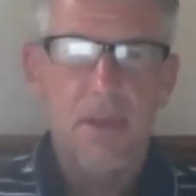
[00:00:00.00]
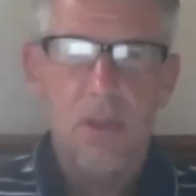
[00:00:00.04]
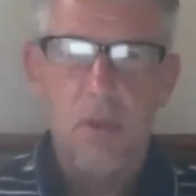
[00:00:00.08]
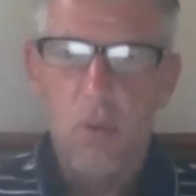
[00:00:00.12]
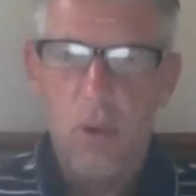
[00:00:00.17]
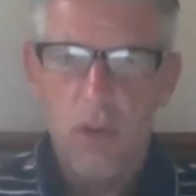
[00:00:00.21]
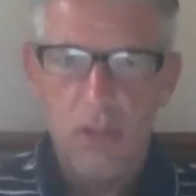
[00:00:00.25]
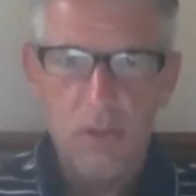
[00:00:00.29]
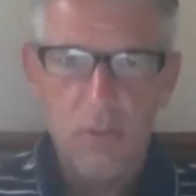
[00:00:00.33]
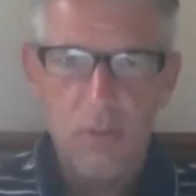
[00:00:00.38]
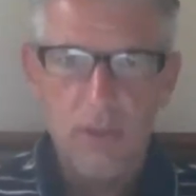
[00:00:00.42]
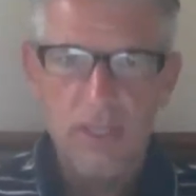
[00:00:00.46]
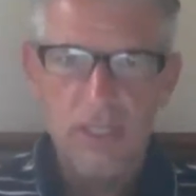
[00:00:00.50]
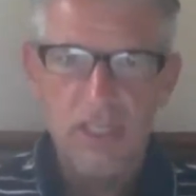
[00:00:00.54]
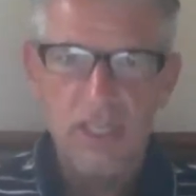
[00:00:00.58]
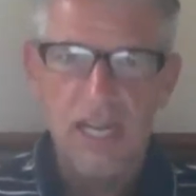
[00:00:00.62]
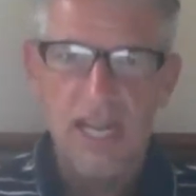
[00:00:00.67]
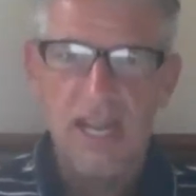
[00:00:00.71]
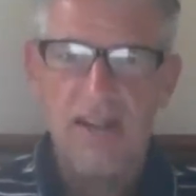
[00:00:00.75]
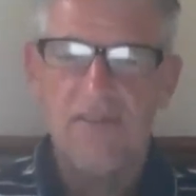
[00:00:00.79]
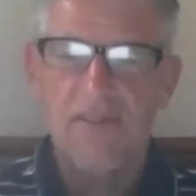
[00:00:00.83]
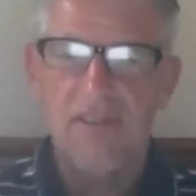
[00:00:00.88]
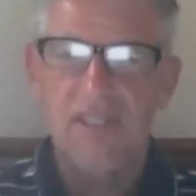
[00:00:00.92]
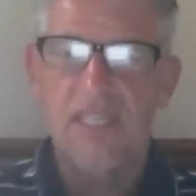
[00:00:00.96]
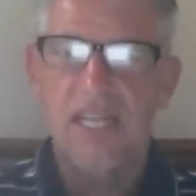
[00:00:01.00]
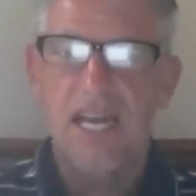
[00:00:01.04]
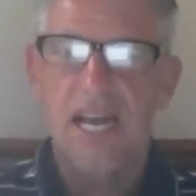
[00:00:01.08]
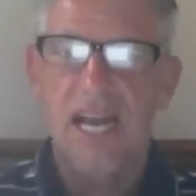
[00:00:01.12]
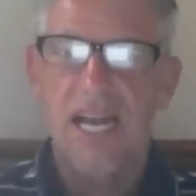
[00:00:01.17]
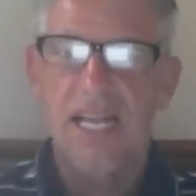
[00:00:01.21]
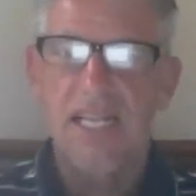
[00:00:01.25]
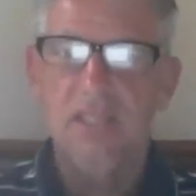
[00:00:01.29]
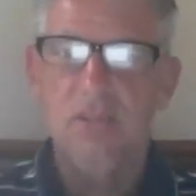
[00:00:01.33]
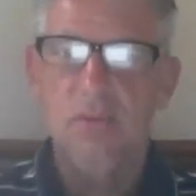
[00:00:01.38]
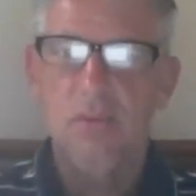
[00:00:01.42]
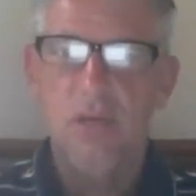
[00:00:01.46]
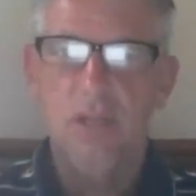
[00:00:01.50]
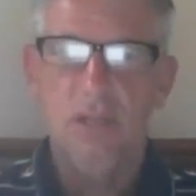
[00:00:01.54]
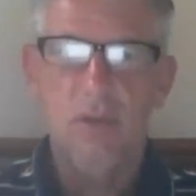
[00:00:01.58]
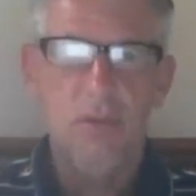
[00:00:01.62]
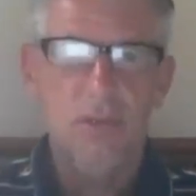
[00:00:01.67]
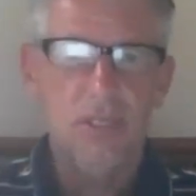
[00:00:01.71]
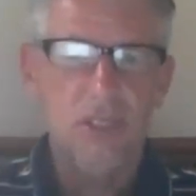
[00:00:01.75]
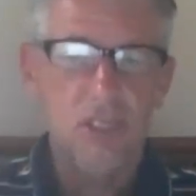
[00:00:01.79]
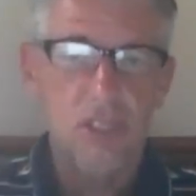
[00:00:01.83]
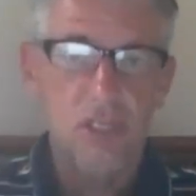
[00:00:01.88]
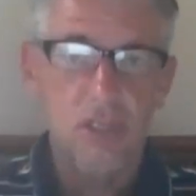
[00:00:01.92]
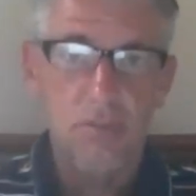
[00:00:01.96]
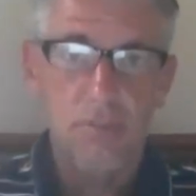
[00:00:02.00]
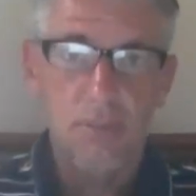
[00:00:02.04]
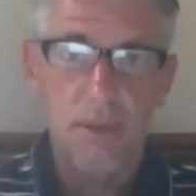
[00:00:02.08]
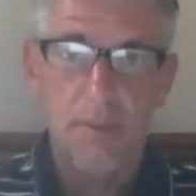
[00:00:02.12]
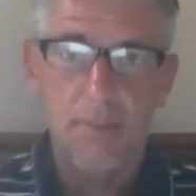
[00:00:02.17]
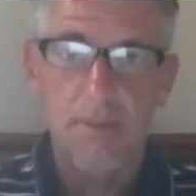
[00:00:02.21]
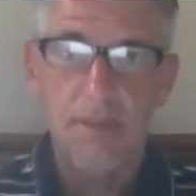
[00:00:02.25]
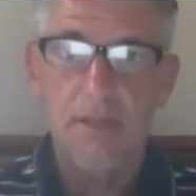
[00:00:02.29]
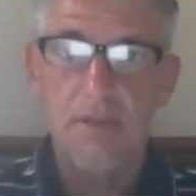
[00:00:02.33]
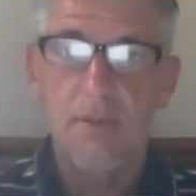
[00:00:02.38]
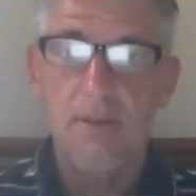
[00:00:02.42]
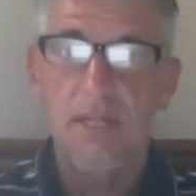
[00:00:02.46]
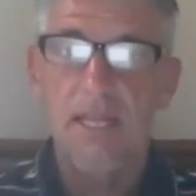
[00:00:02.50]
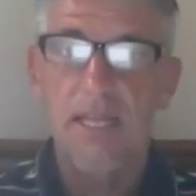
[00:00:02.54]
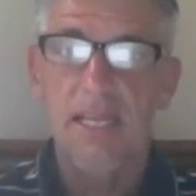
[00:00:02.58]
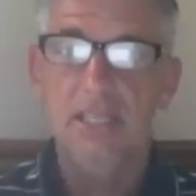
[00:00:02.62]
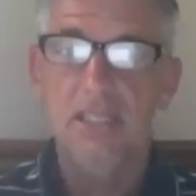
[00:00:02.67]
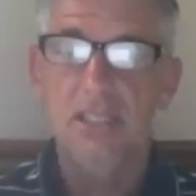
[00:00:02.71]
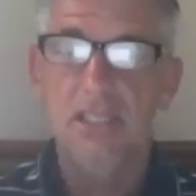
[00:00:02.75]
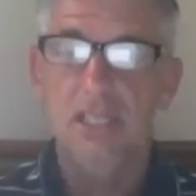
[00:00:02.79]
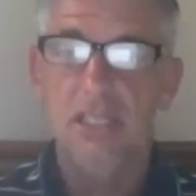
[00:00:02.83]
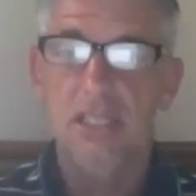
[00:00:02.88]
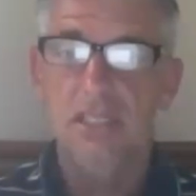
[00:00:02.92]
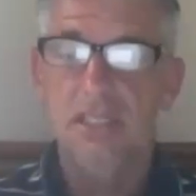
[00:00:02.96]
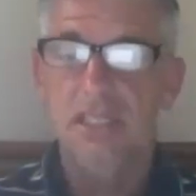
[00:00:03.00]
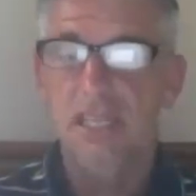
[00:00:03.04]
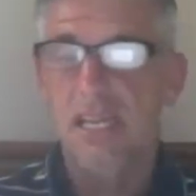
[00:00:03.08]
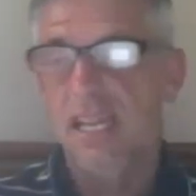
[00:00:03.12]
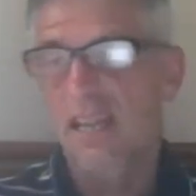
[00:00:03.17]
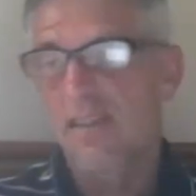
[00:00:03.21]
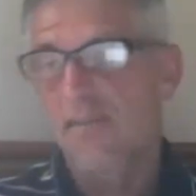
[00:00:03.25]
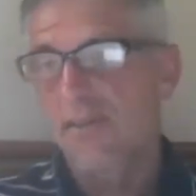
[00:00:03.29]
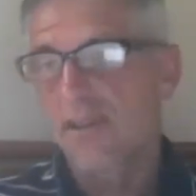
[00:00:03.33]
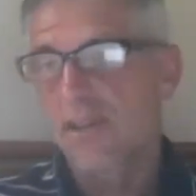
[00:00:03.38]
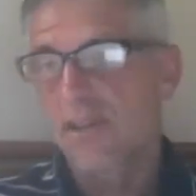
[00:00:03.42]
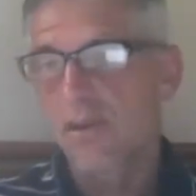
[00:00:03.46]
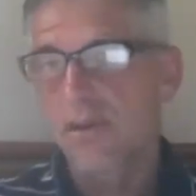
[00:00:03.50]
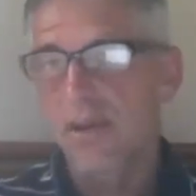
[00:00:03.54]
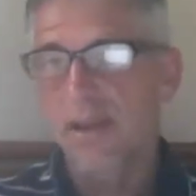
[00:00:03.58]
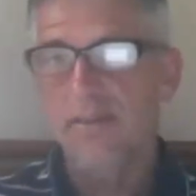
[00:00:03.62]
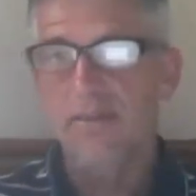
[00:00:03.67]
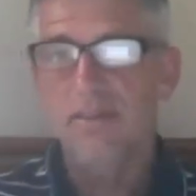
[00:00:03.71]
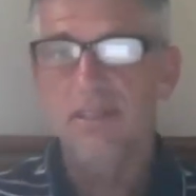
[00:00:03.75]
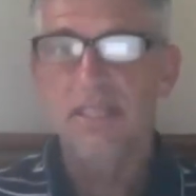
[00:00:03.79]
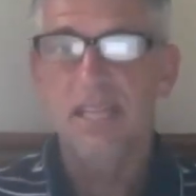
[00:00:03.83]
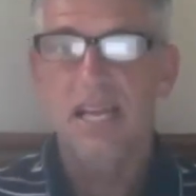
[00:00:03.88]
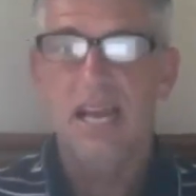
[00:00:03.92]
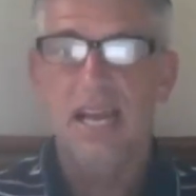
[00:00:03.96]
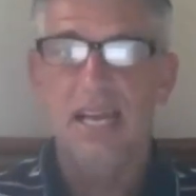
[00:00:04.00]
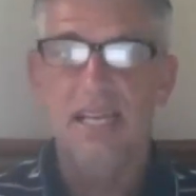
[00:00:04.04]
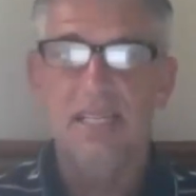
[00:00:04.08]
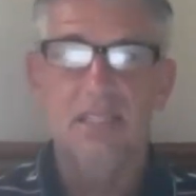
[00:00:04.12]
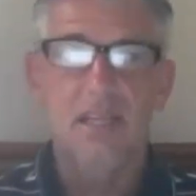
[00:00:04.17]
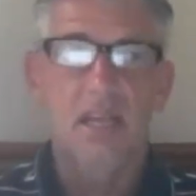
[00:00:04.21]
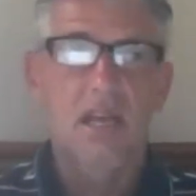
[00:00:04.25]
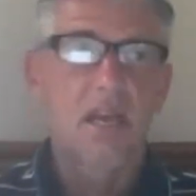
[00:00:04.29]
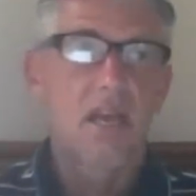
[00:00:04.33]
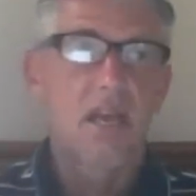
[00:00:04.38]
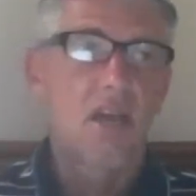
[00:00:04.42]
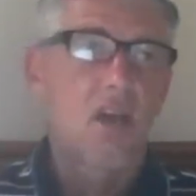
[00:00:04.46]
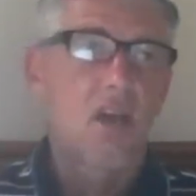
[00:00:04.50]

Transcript: whether we should advertise, whether we should do public relations? And if we do advertise,